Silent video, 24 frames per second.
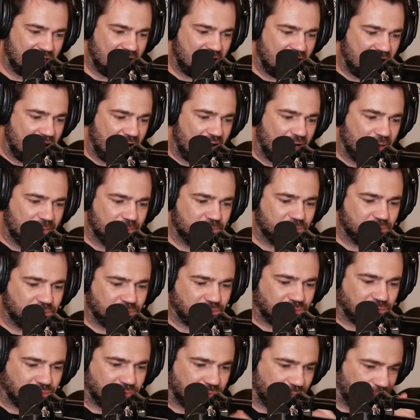Peter Ducey,
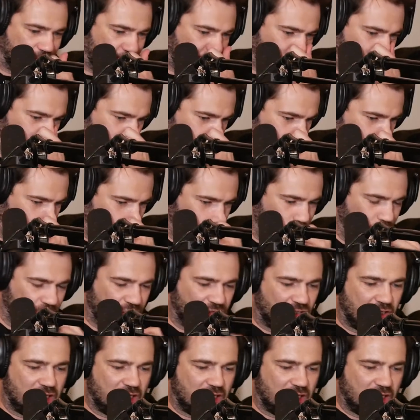you're a fucking moron.